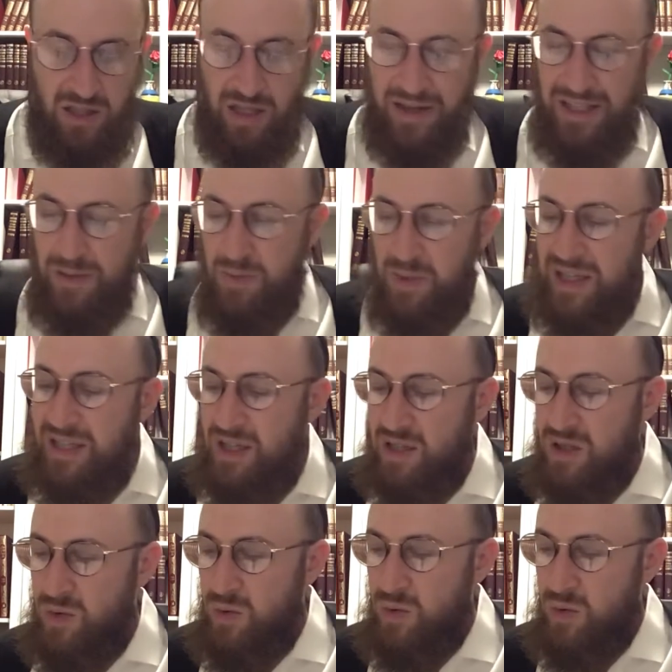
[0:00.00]
And this brings us
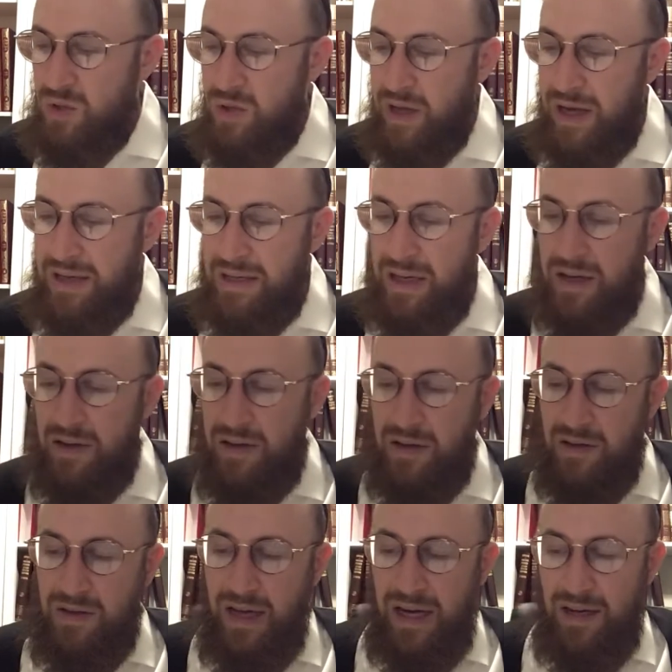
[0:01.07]
to the idea that the
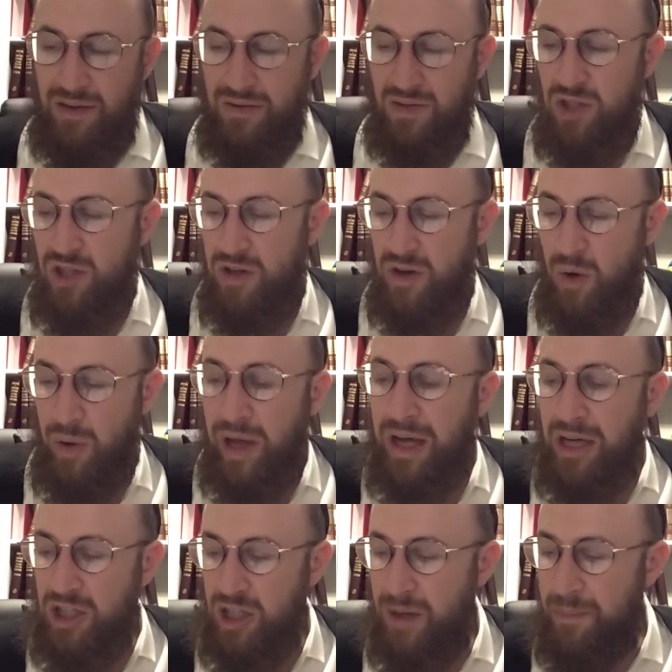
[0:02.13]
title of this year, Knowing
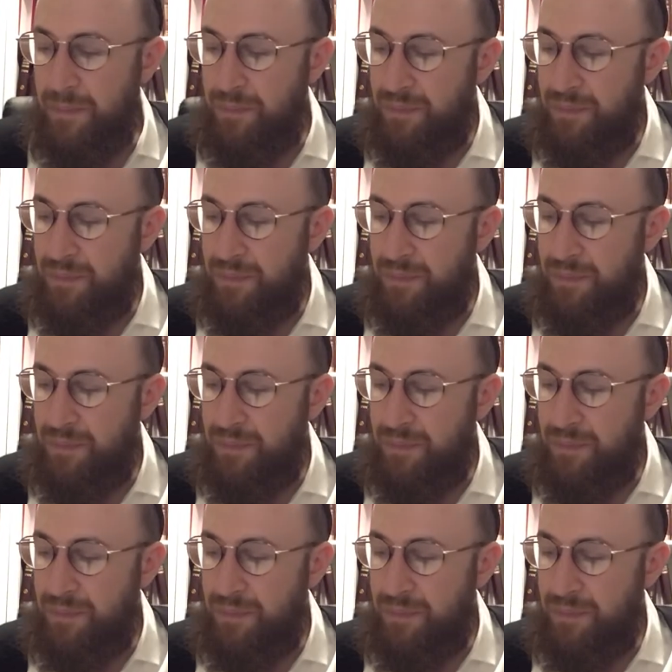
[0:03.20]
Hashem,